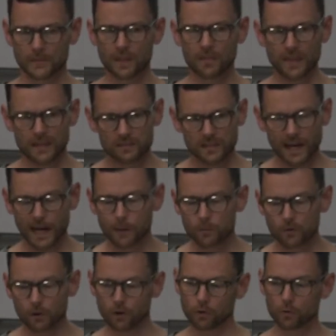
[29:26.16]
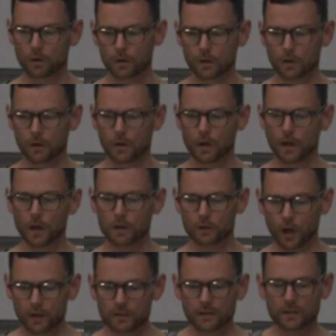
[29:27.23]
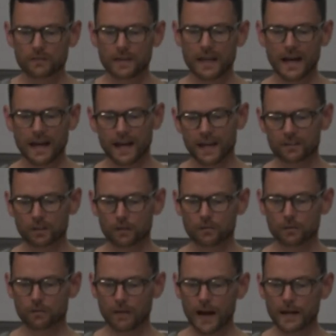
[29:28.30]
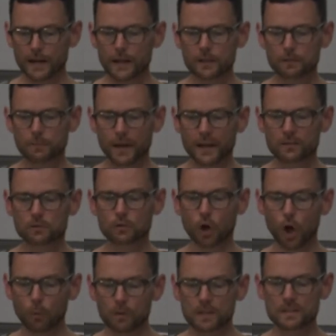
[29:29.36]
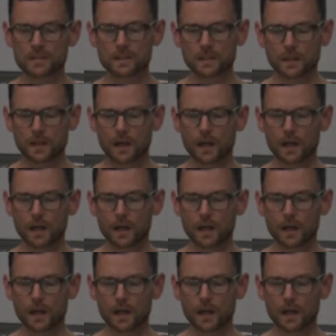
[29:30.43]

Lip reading: This time, though, not in the guise of a finance-based normalcy,